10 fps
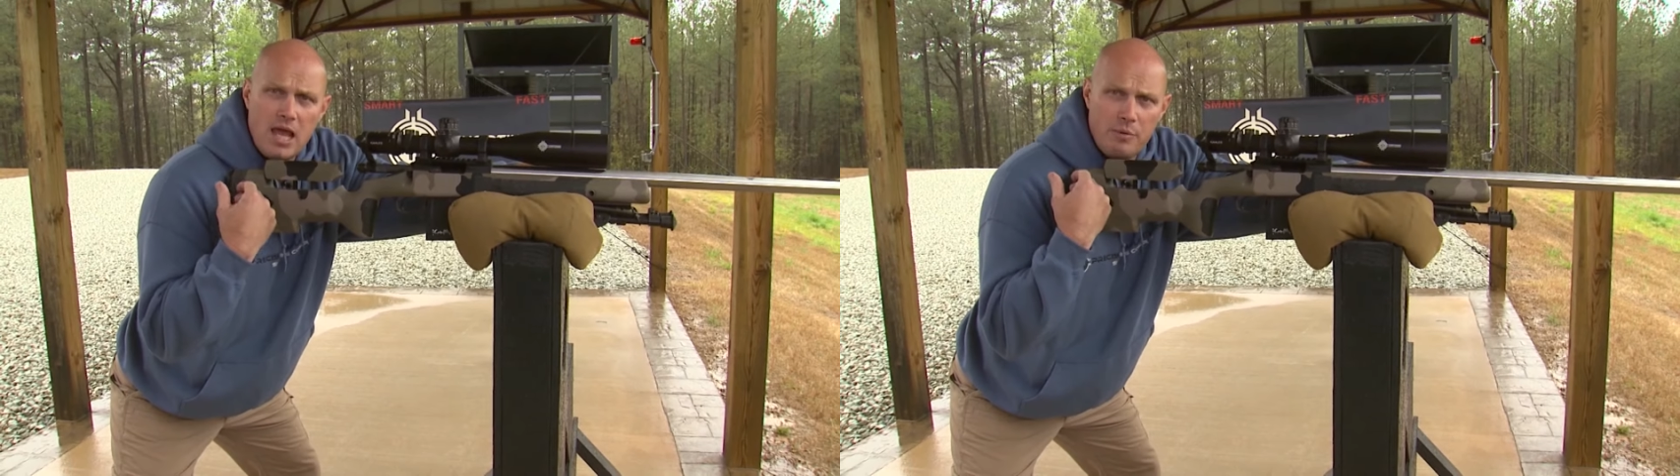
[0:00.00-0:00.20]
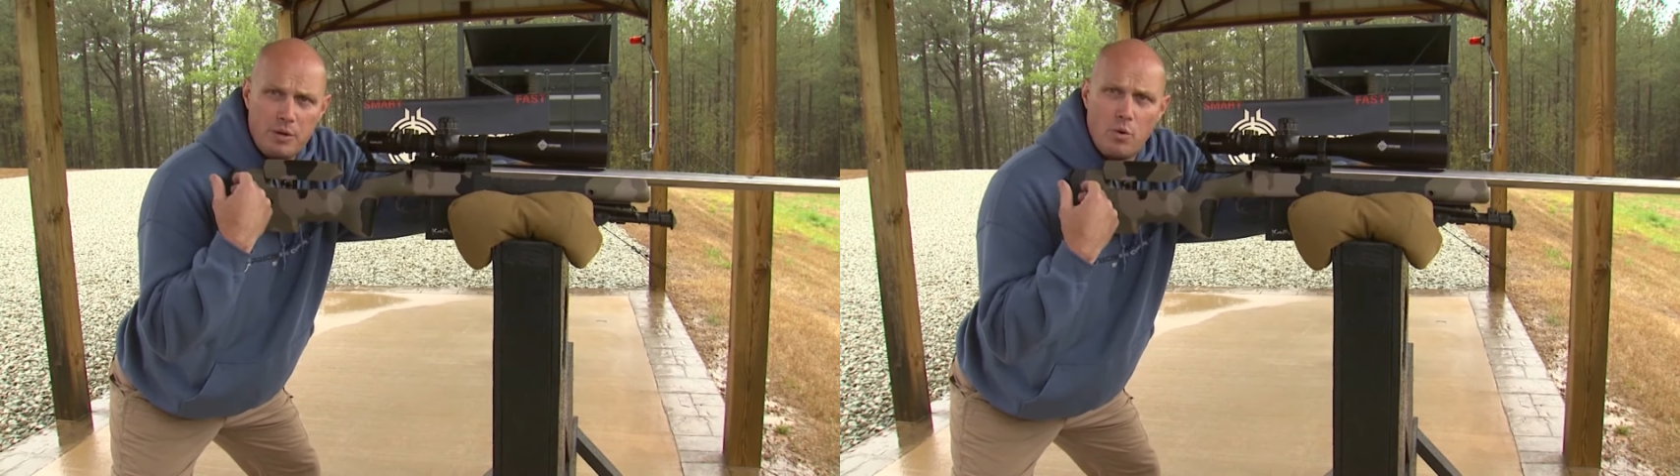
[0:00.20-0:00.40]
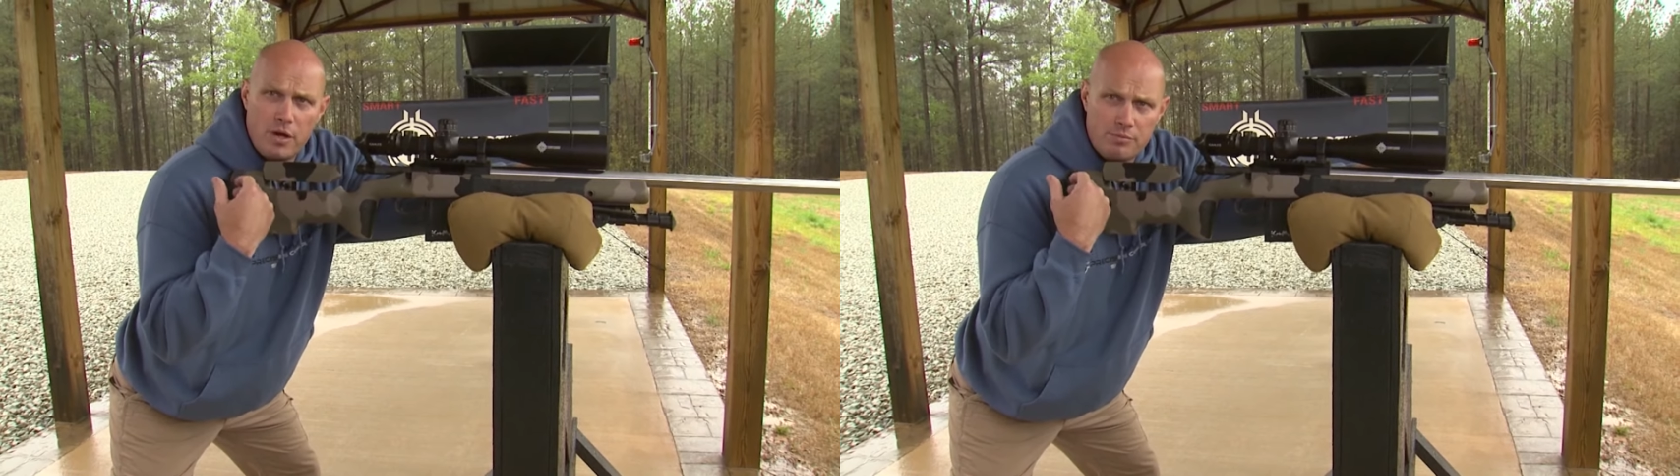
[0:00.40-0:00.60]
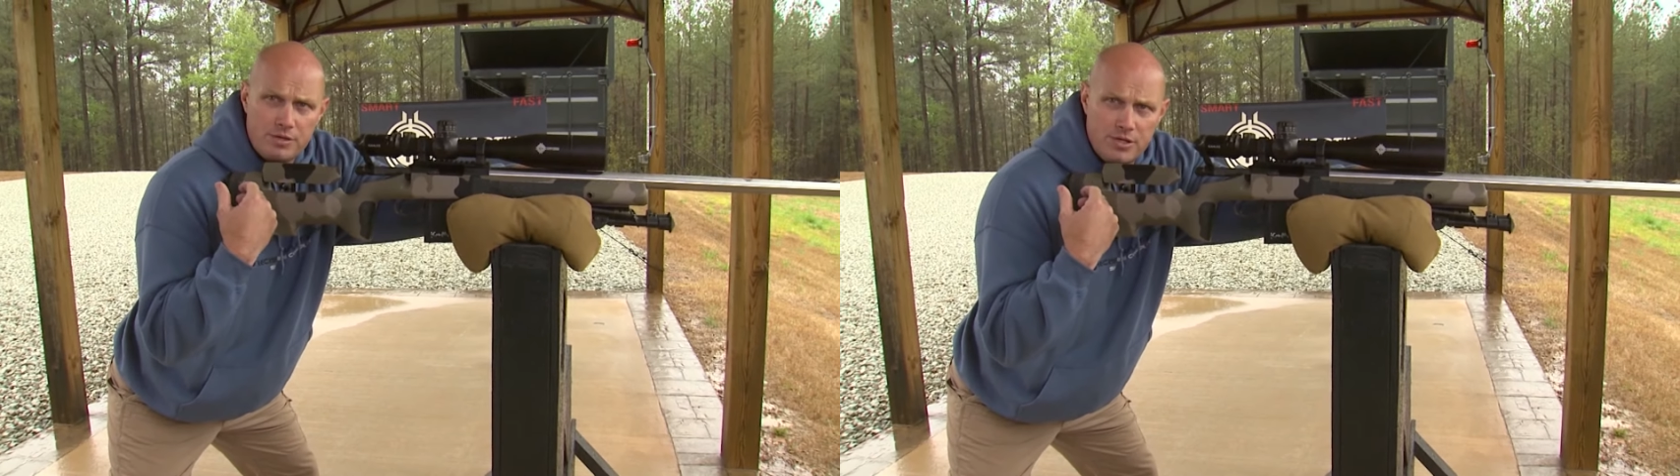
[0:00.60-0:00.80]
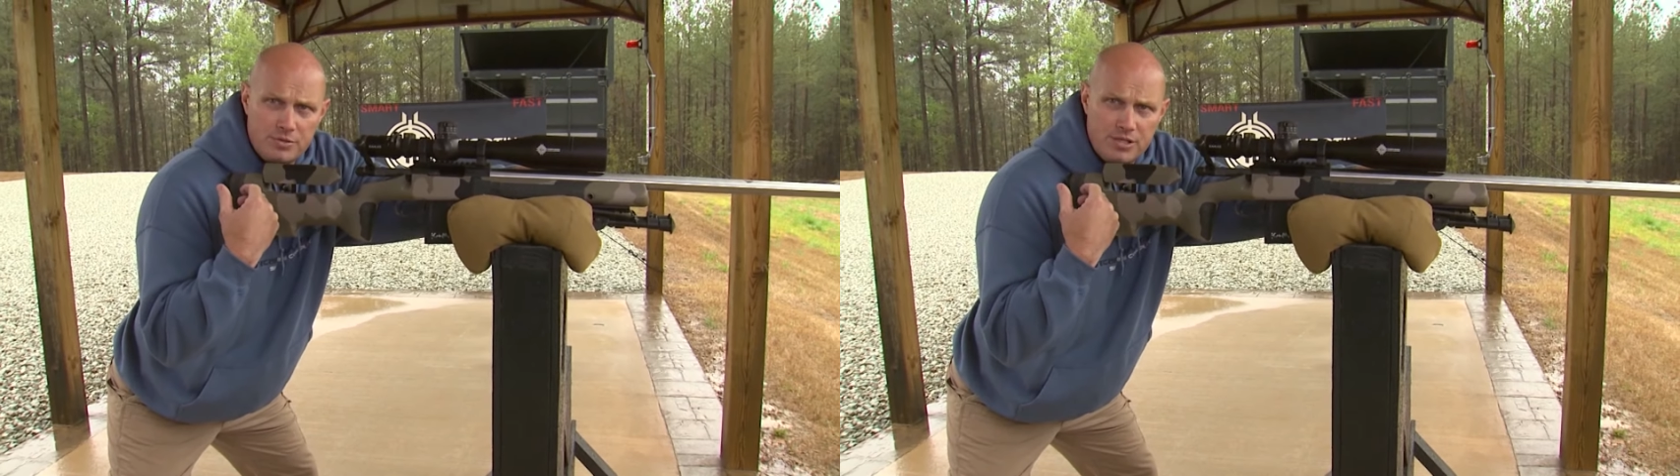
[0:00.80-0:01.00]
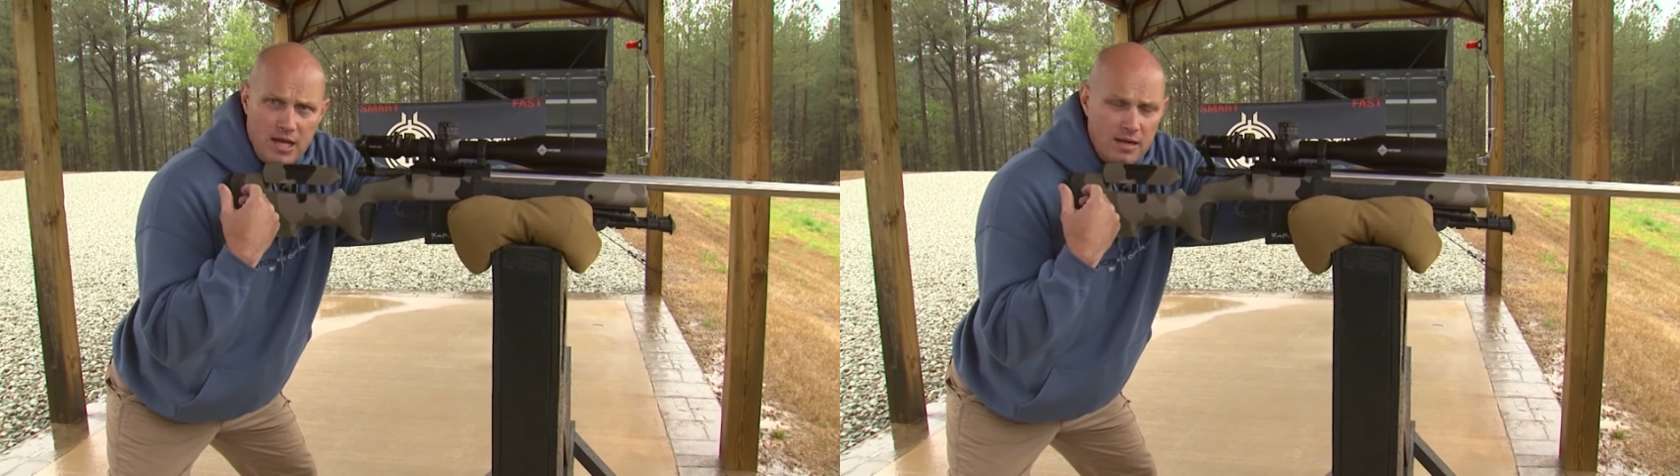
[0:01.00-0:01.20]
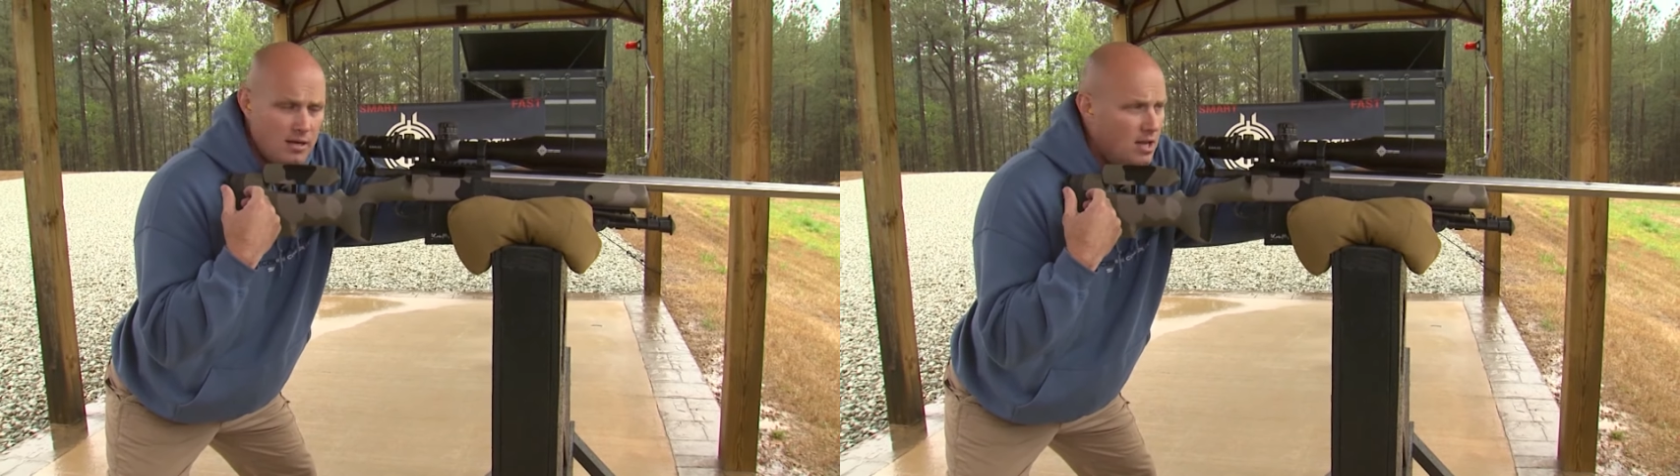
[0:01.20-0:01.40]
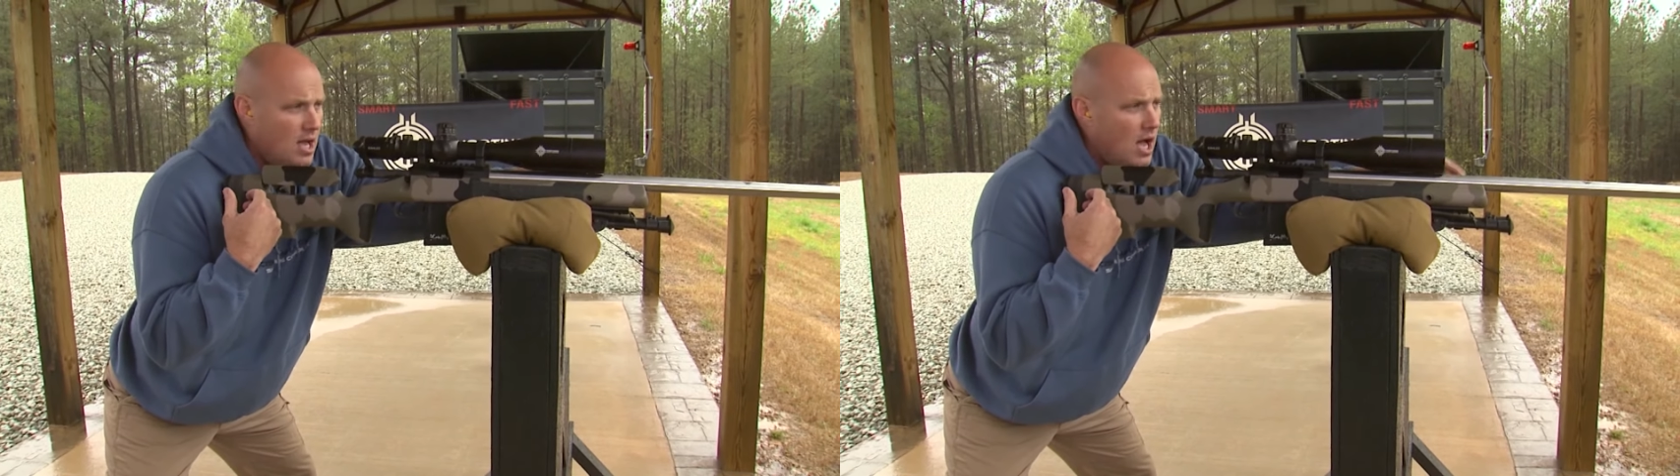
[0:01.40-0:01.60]
and we want to reduce that.
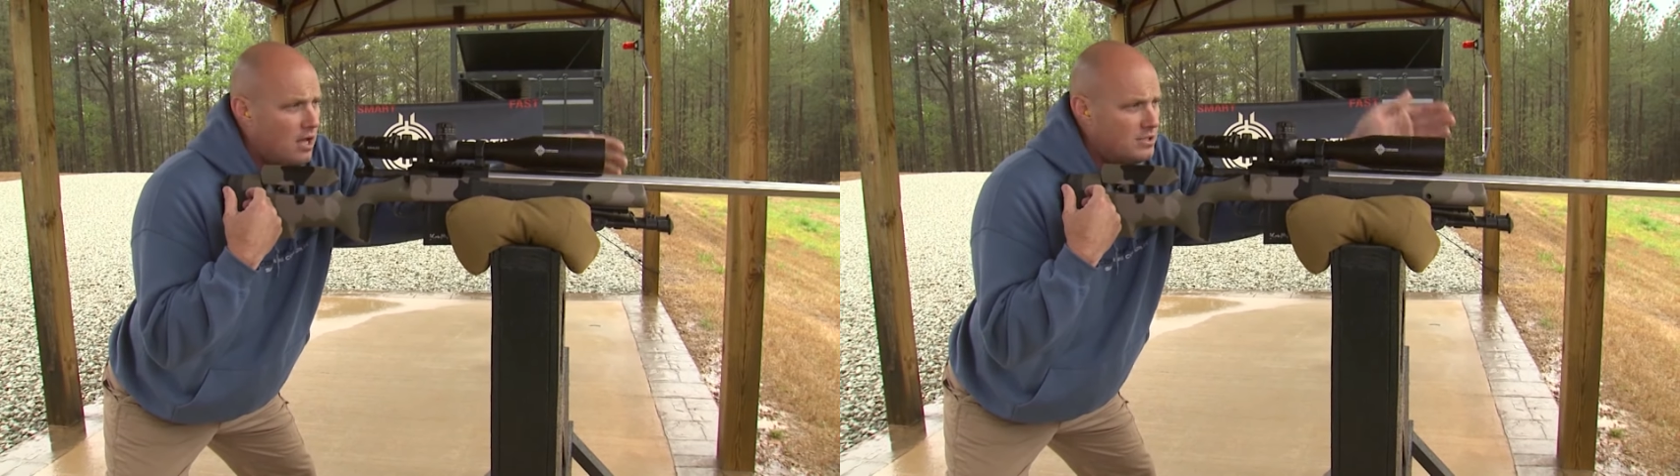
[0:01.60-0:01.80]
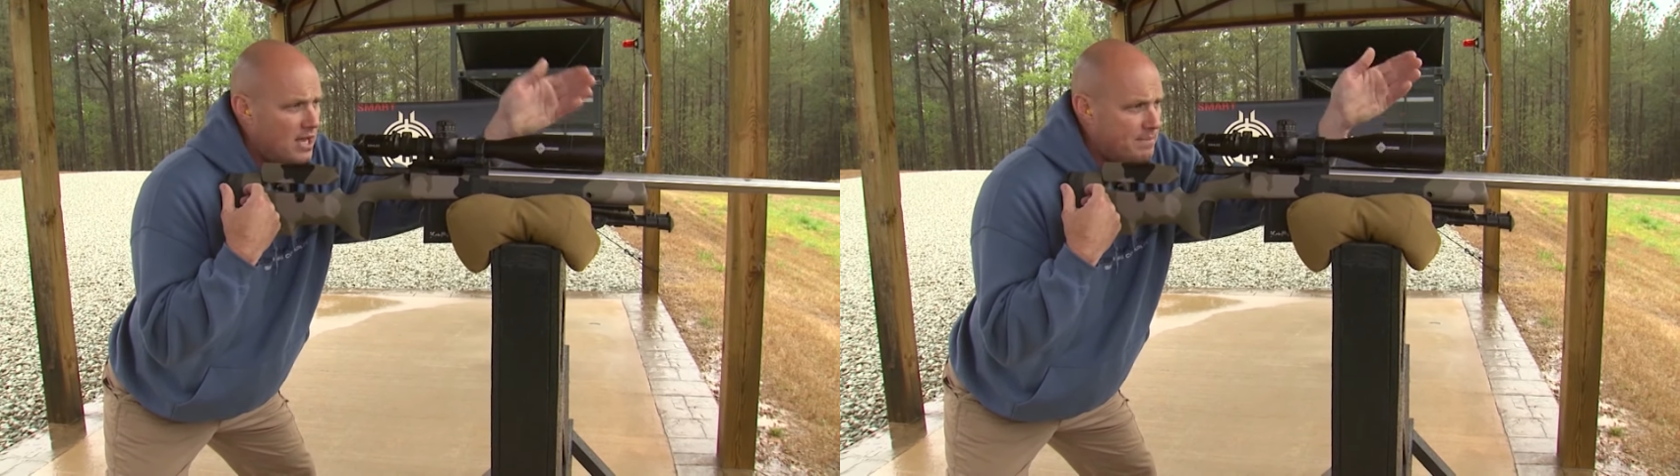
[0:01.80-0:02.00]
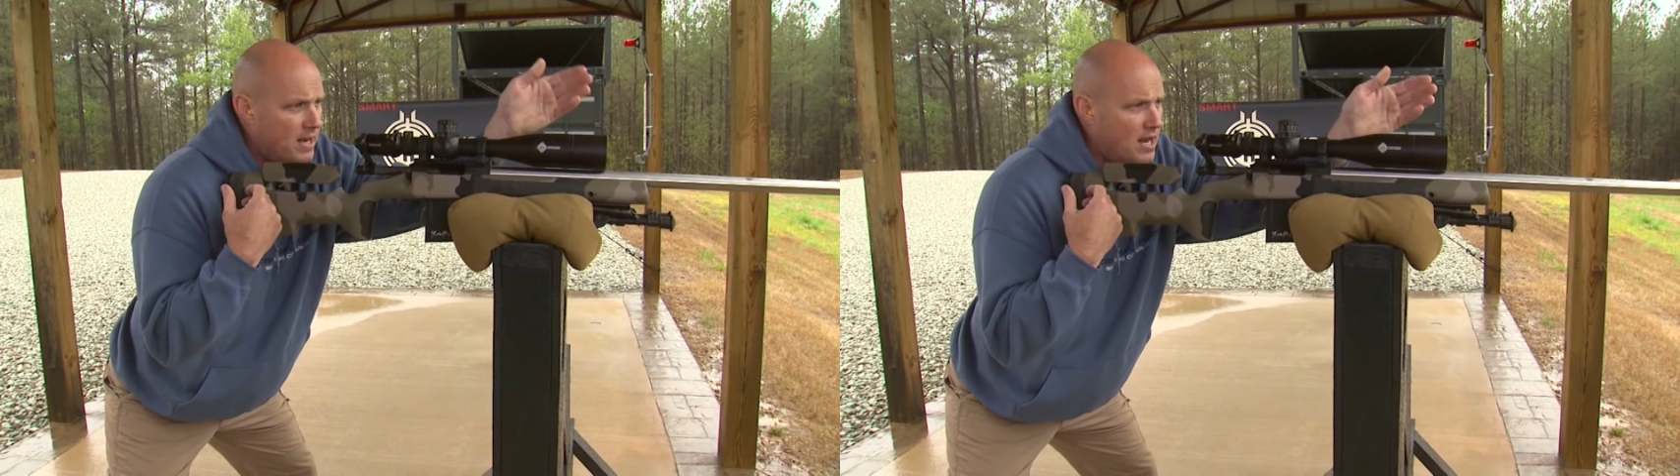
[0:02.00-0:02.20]
I'll take my